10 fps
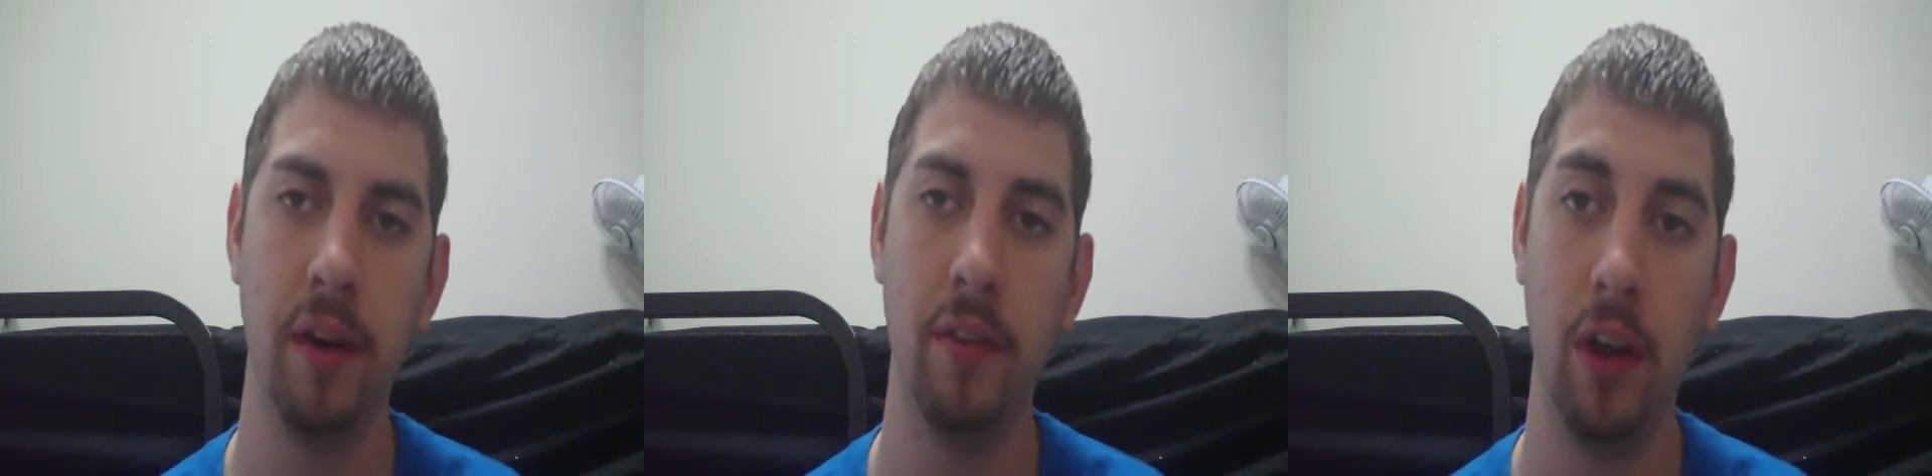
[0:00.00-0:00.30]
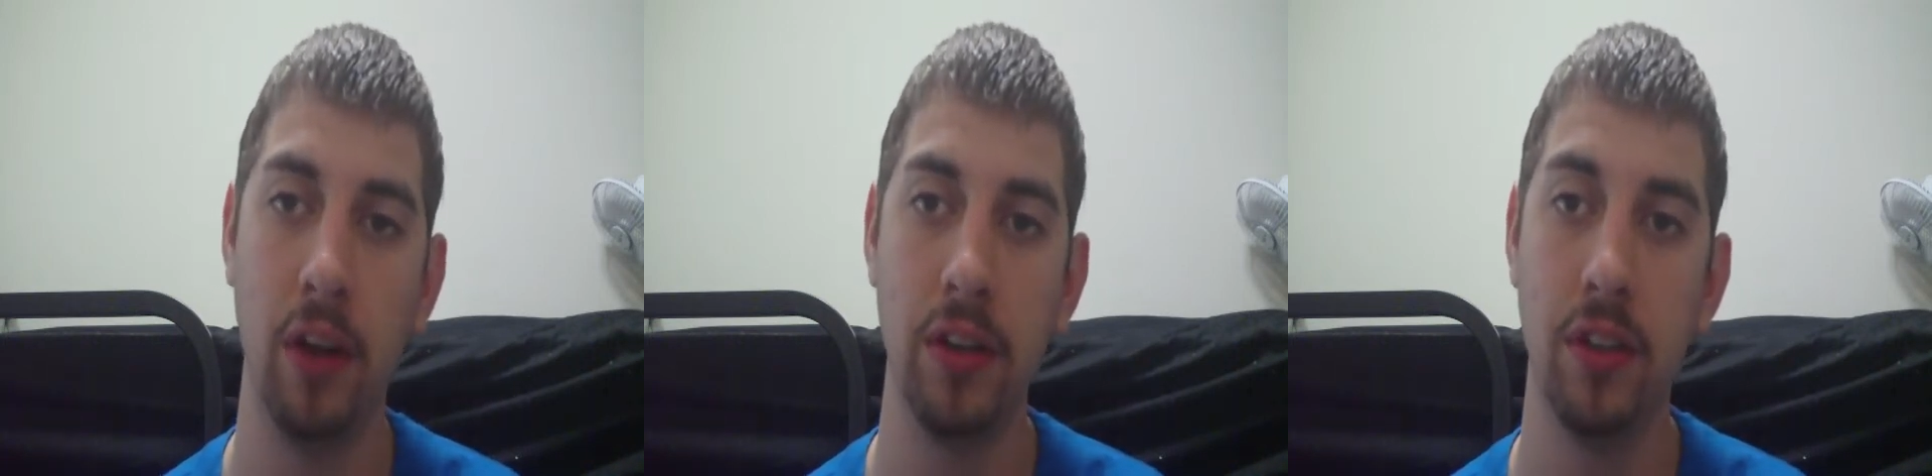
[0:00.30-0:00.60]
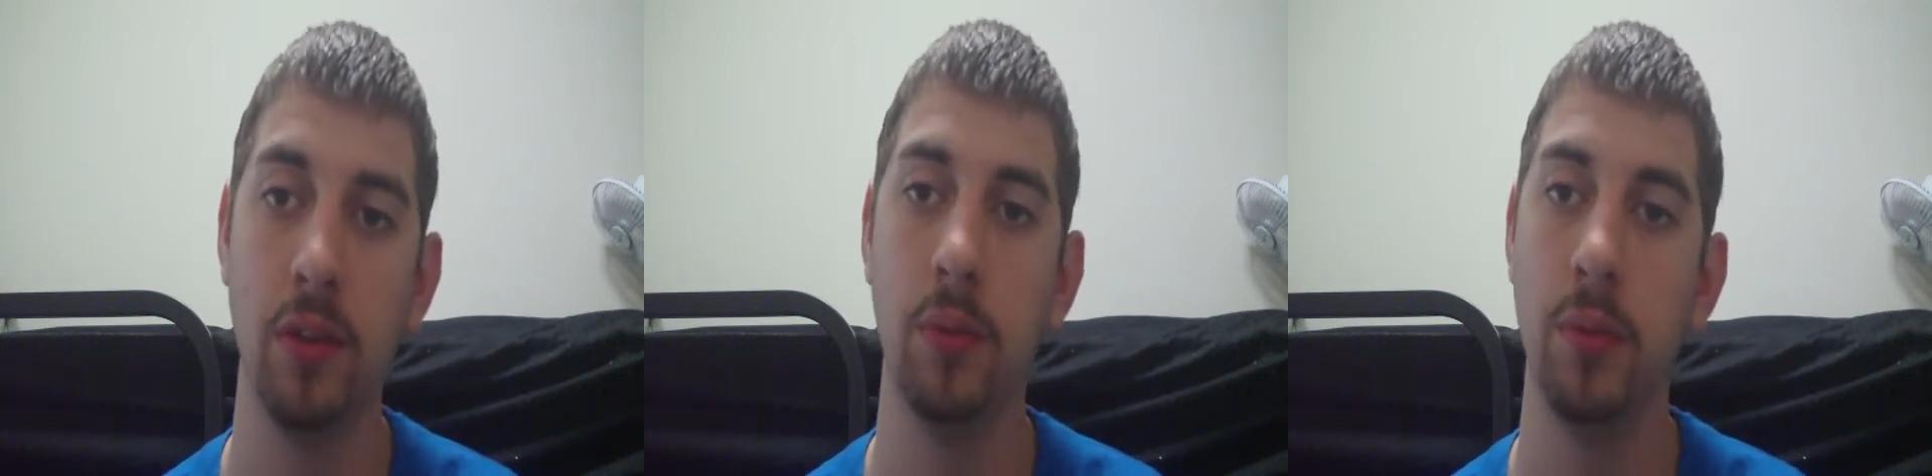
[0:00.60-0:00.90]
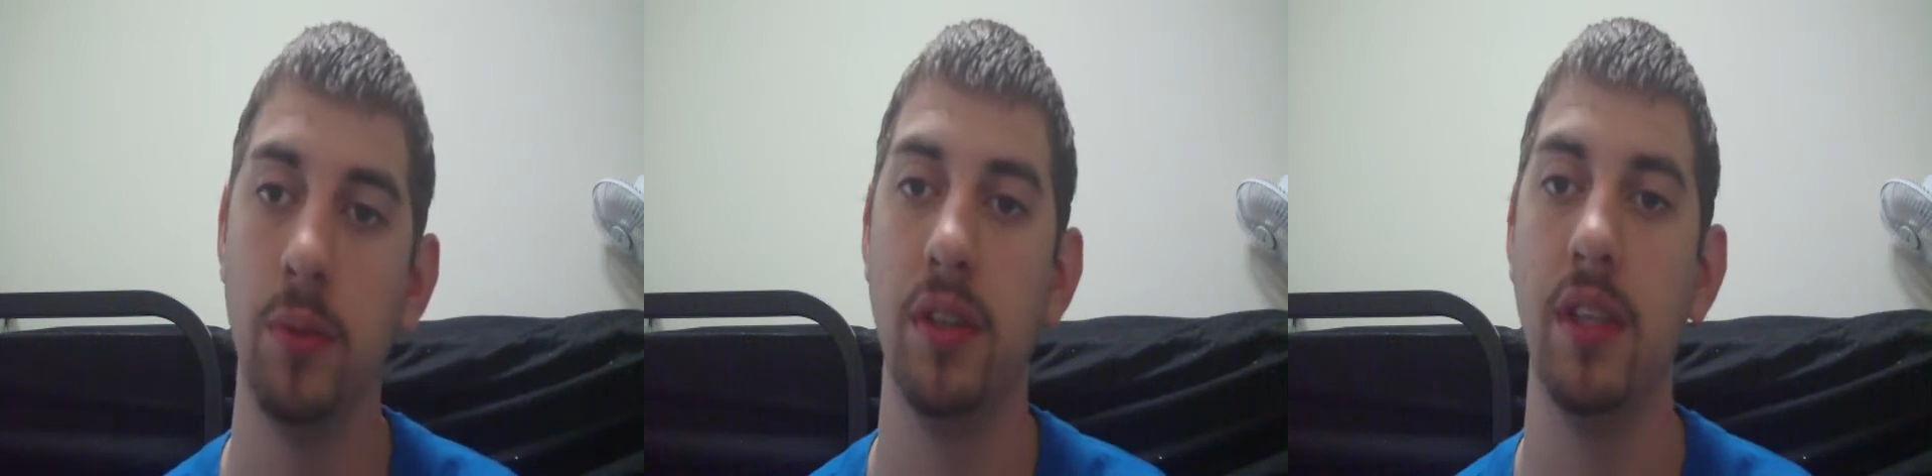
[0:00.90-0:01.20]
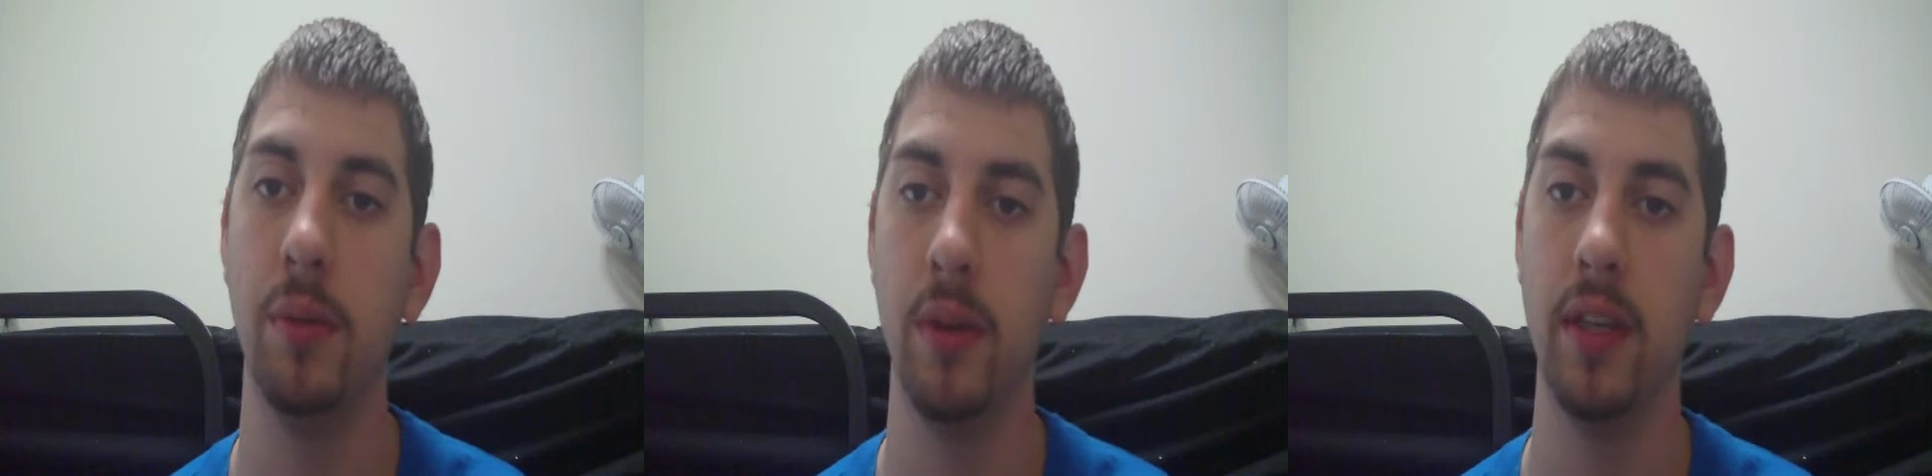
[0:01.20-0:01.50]
pretty far. So we'll
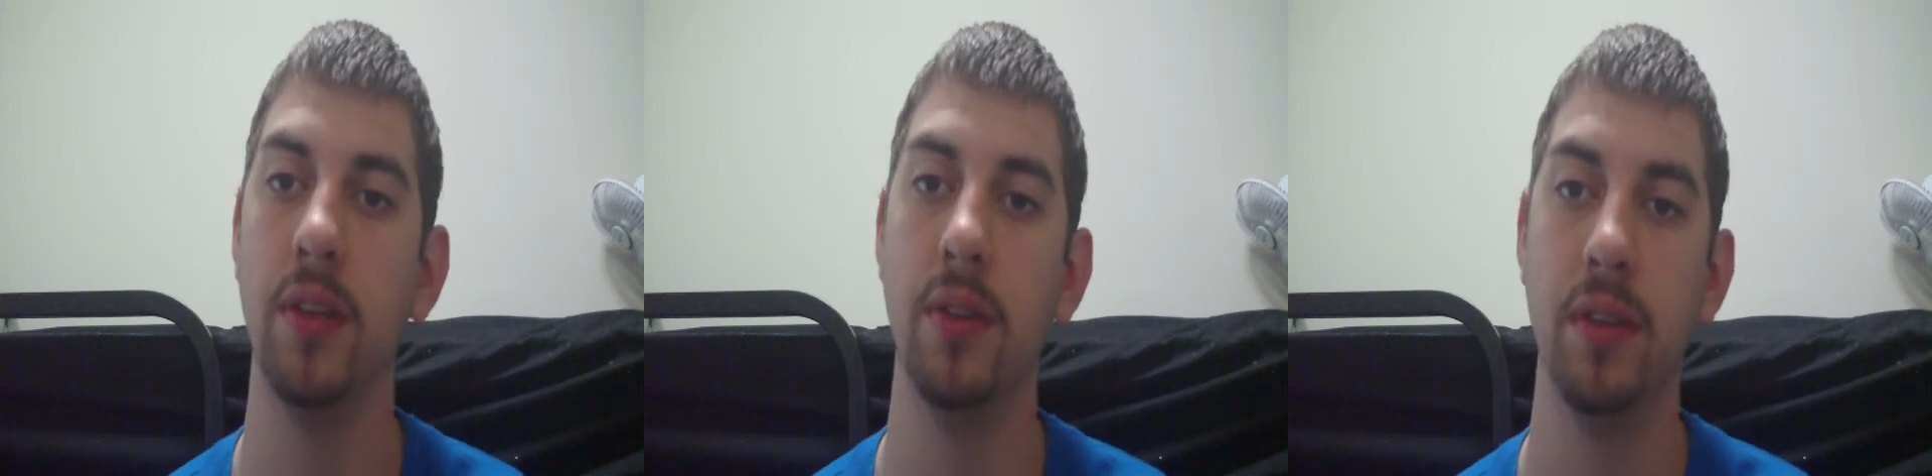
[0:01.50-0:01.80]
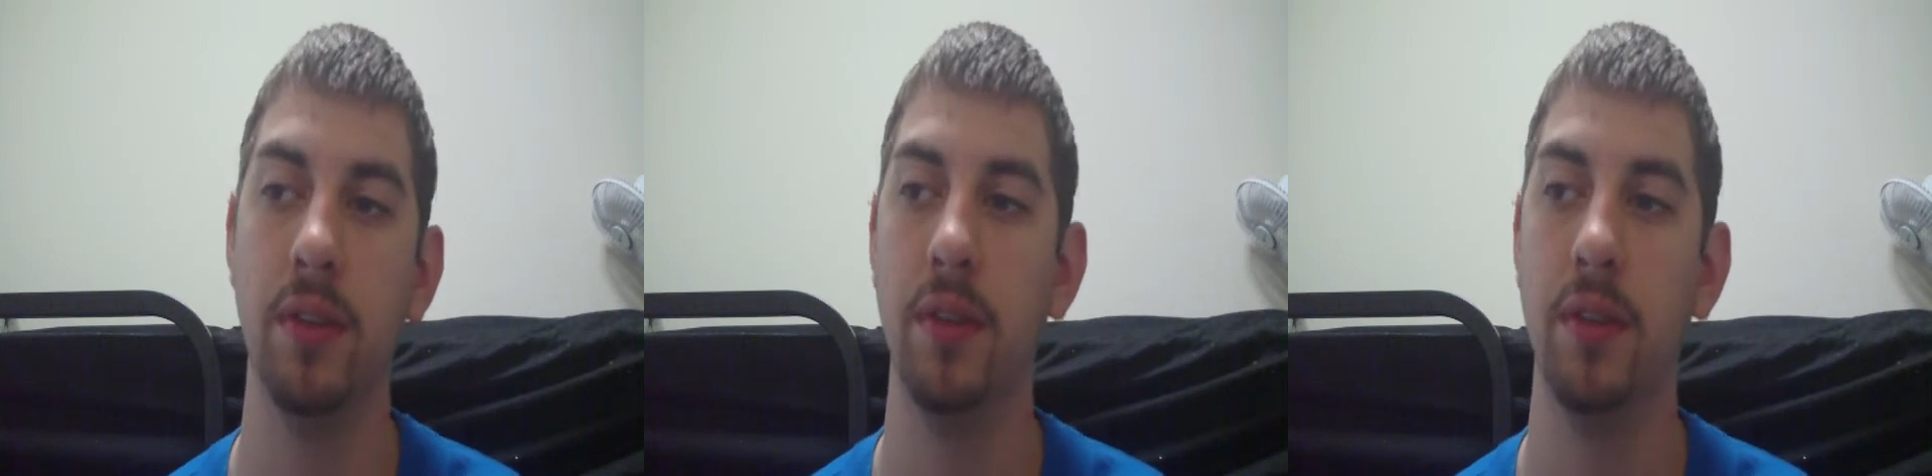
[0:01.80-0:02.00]
see where he goes.